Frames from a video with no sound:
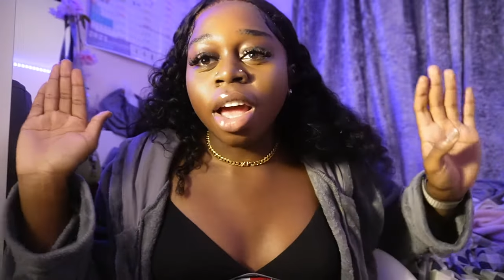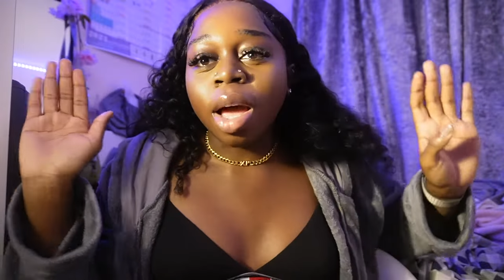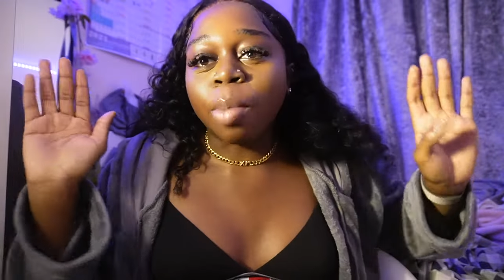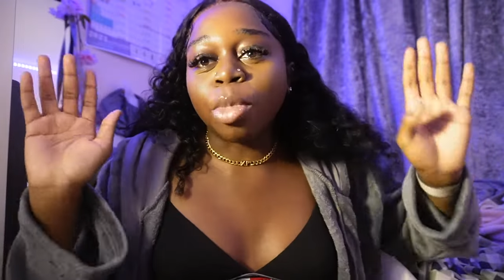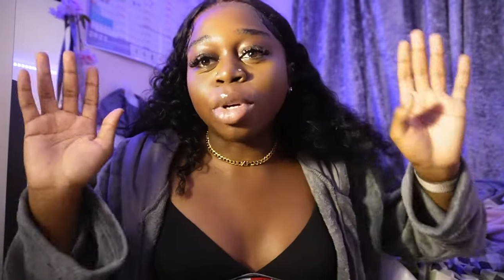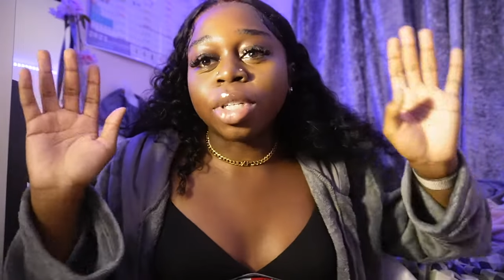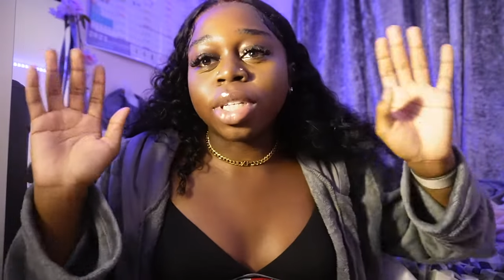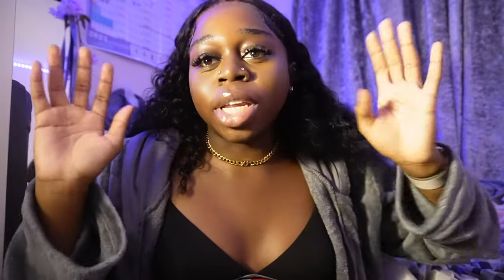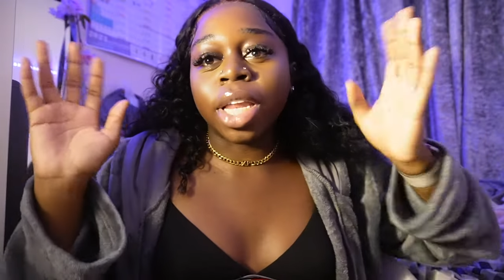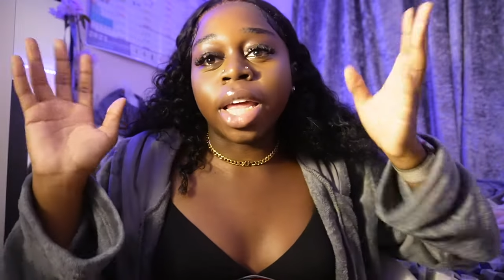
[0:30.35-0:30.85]

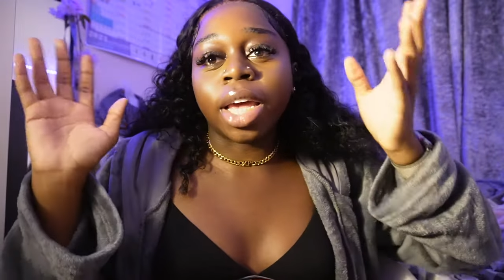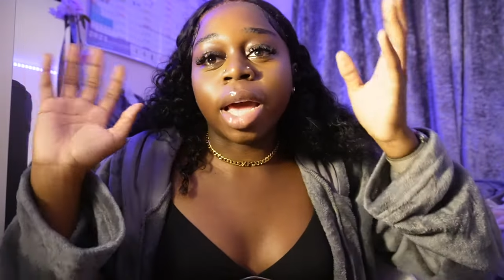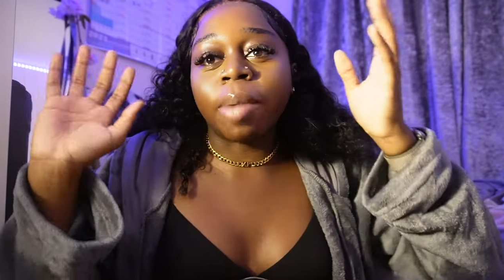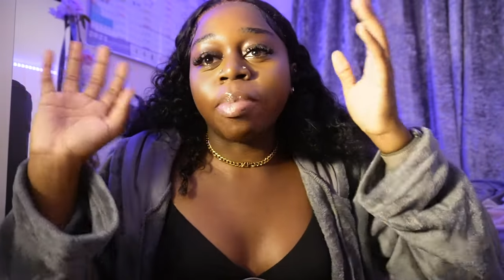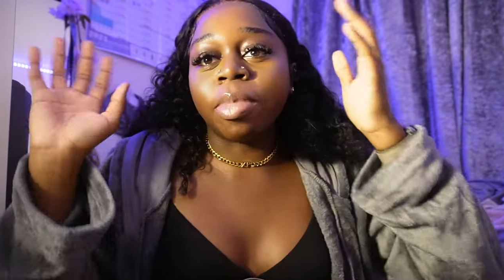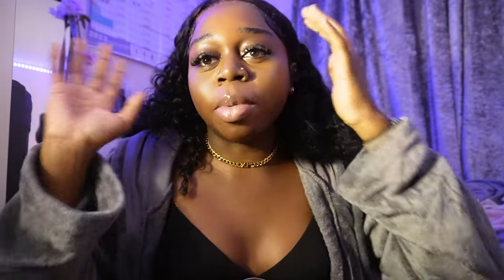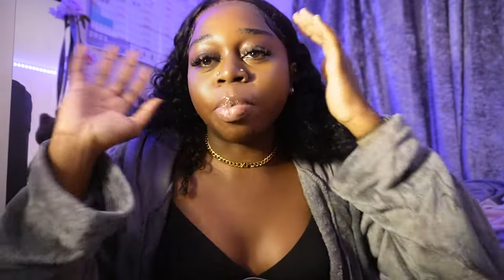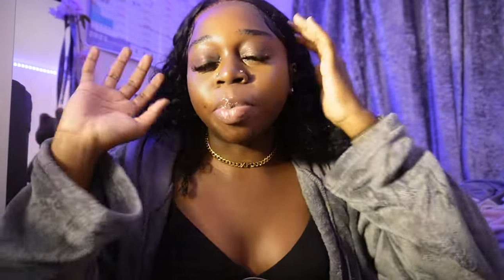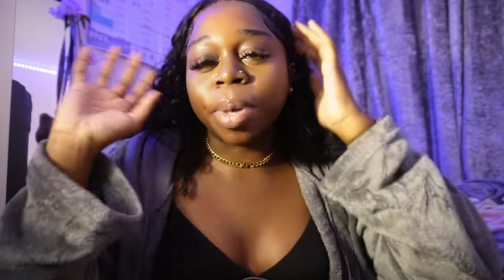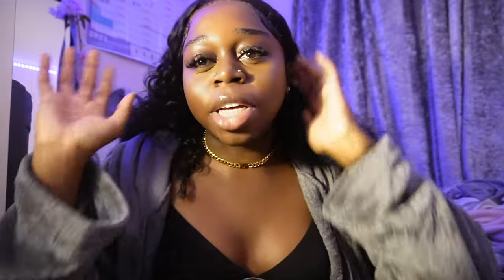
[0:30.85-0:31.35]
I'm not saying like
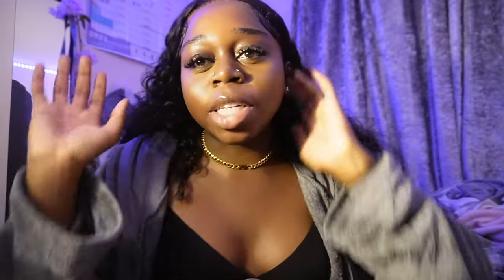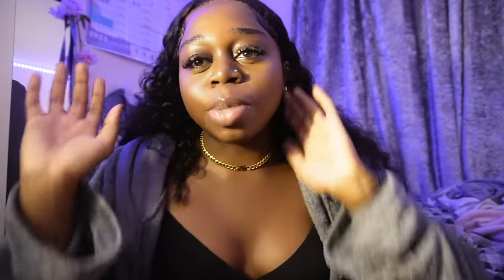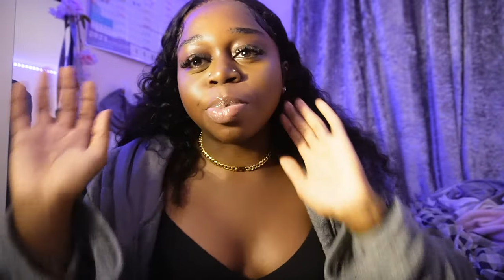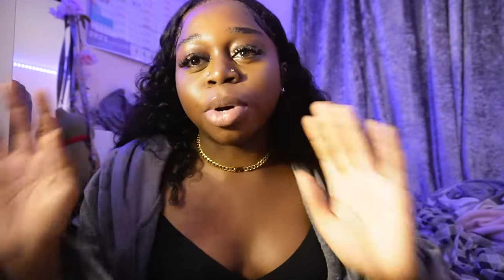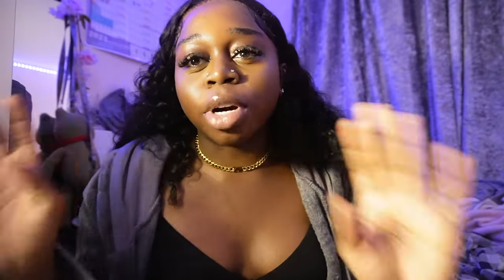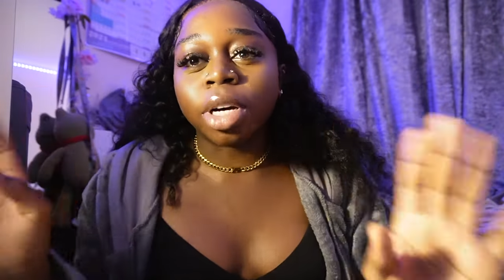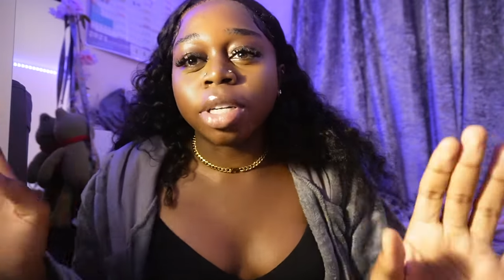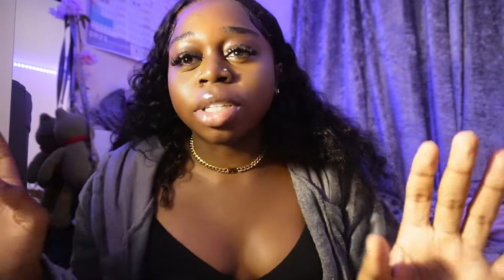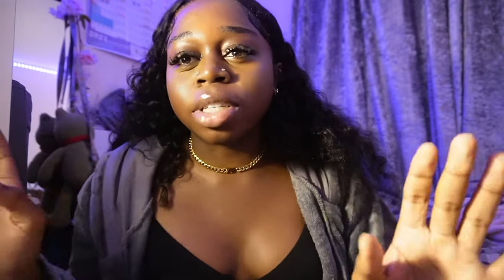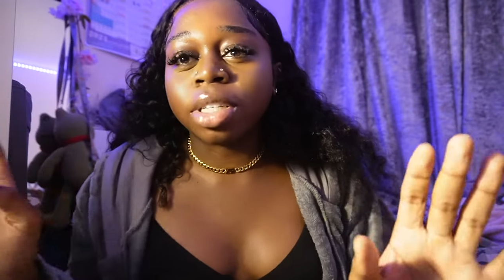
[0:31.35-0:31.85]
I'm the best
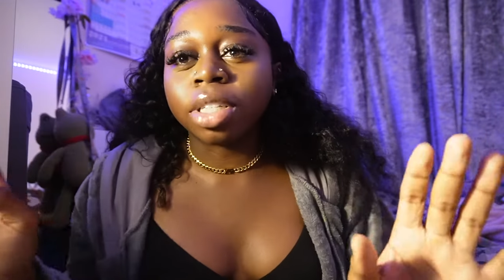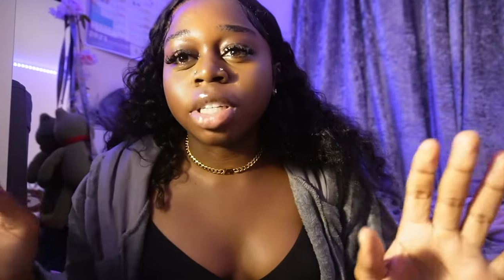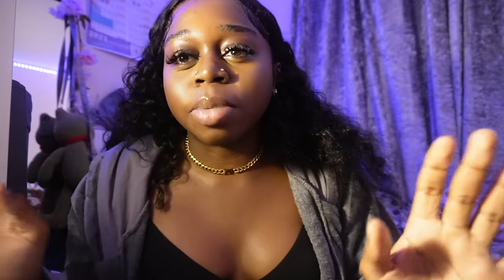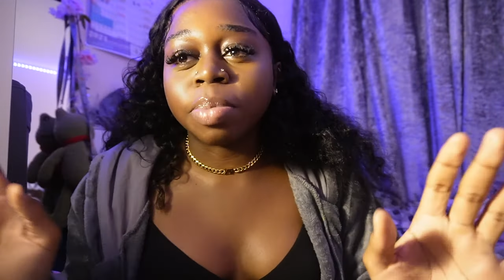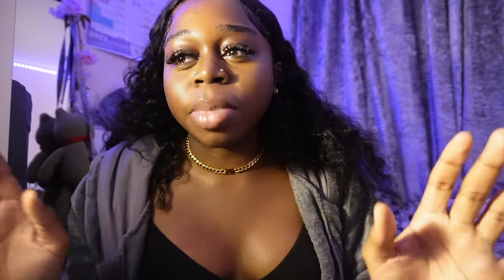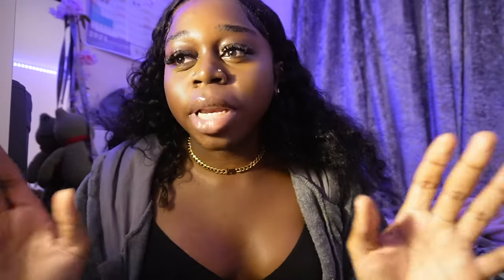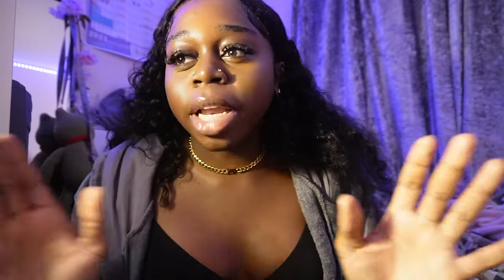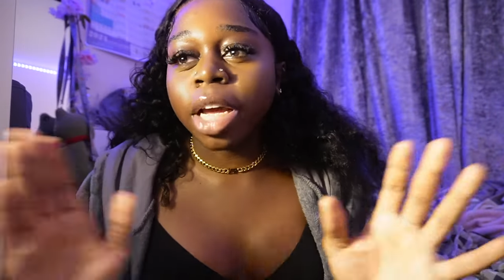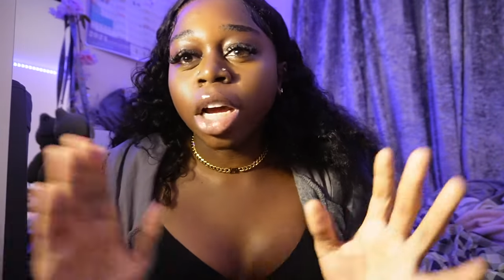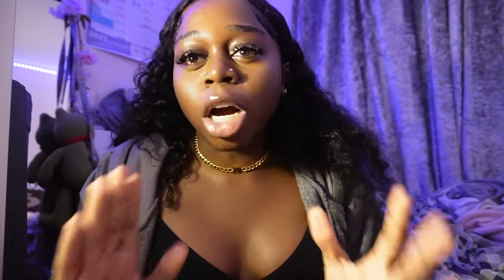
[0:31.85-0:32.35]
person to
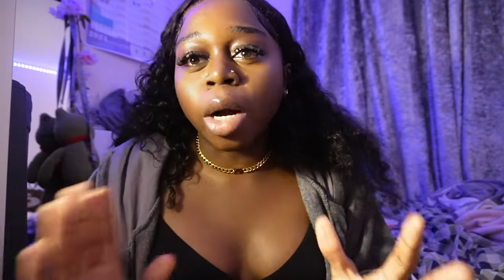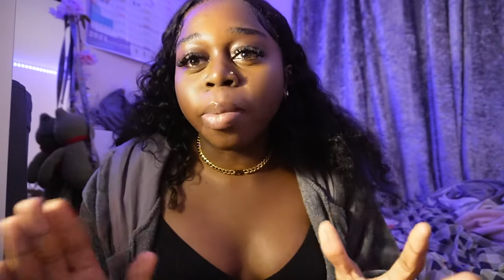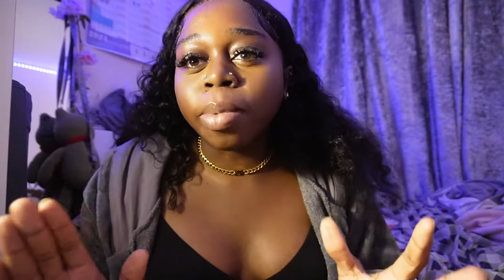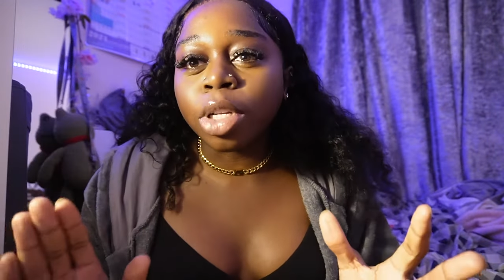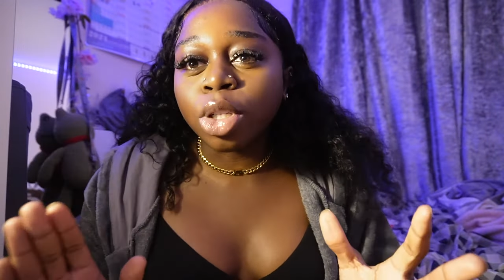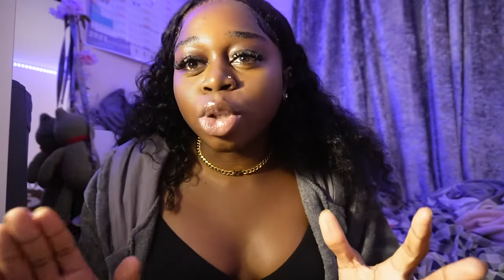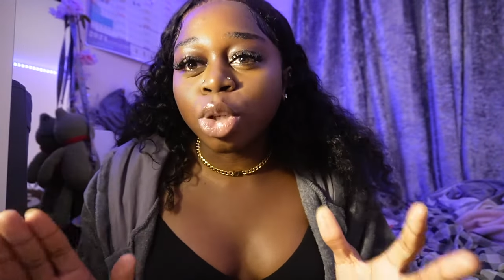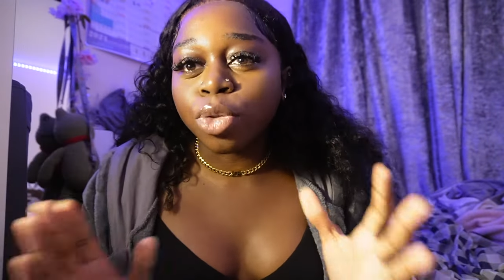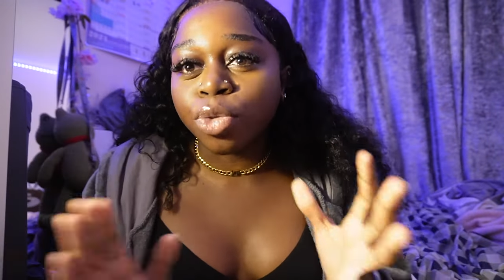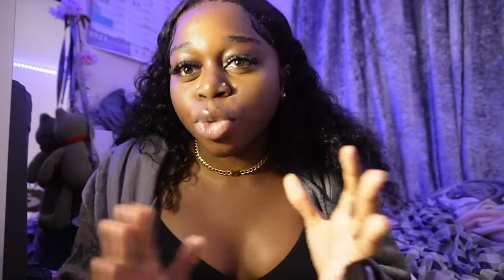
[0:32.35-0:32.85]
be like
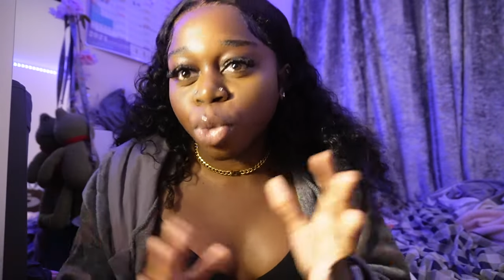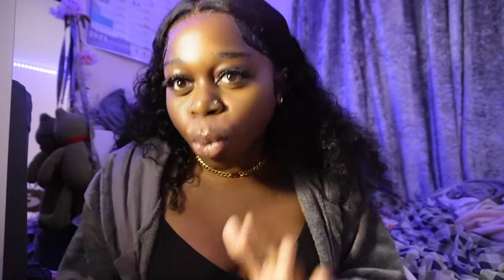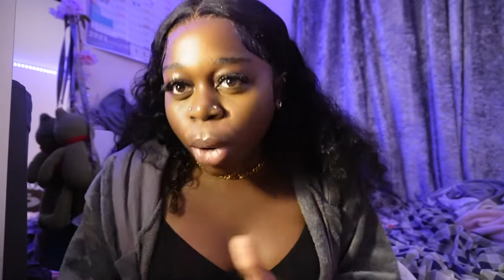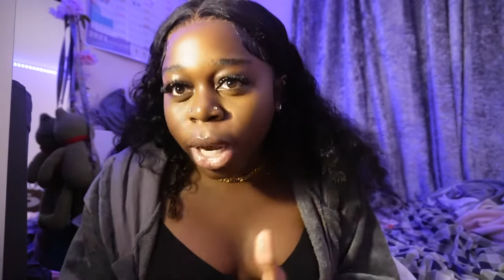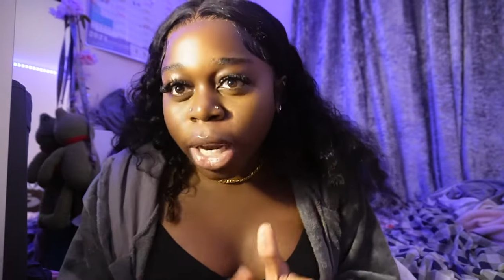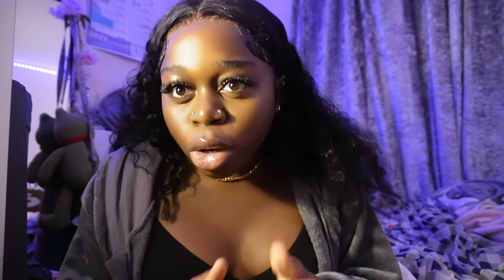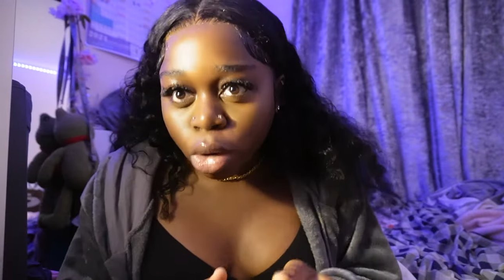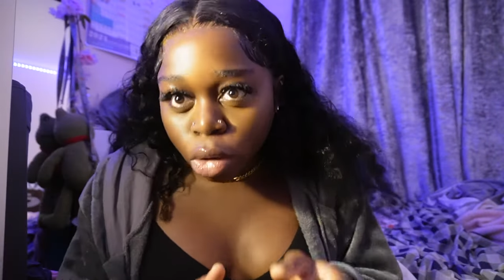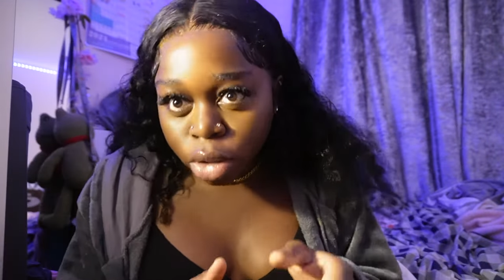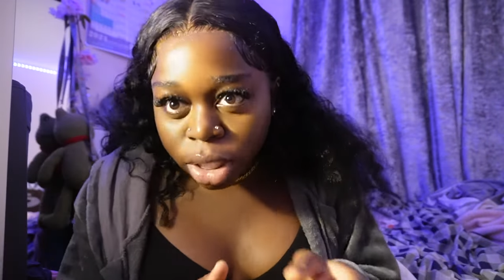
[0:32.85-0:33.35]
coming to you for
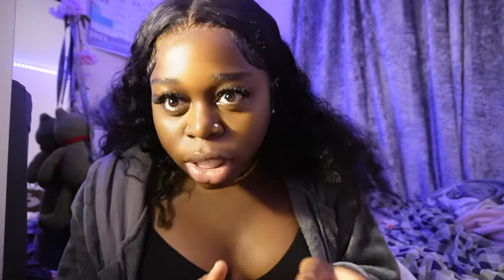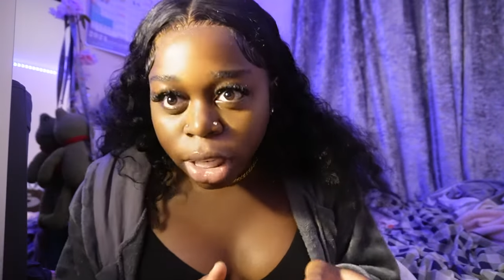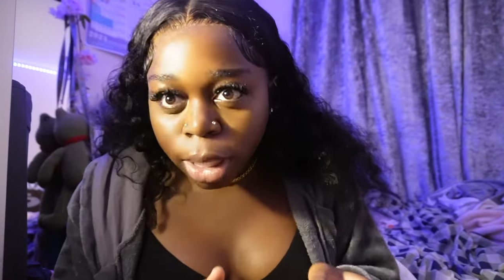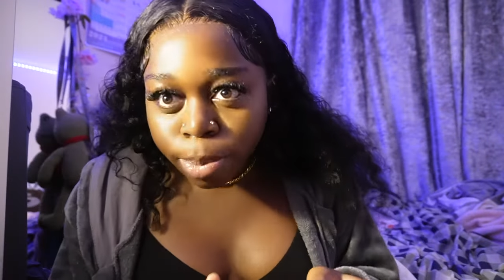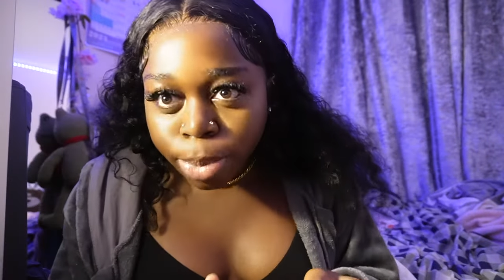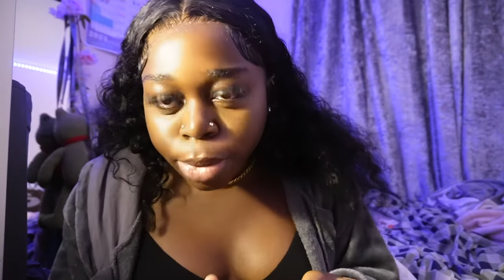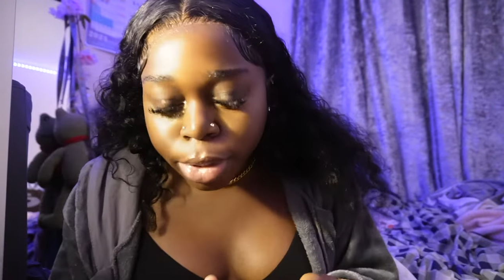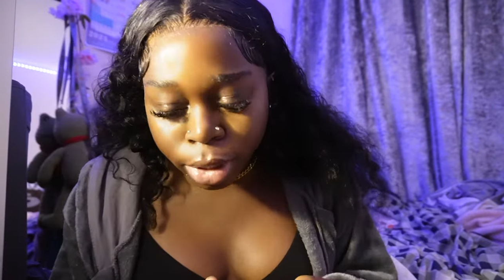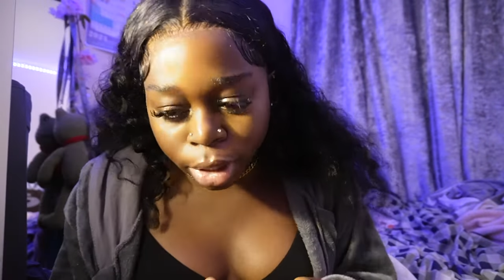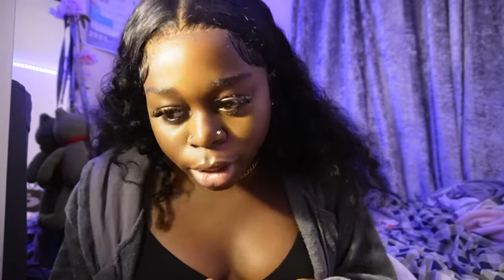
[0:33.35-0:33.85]
weight loss
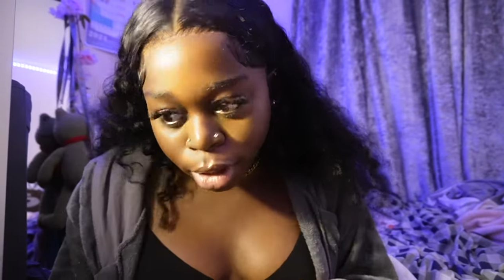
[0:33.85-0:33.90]
tips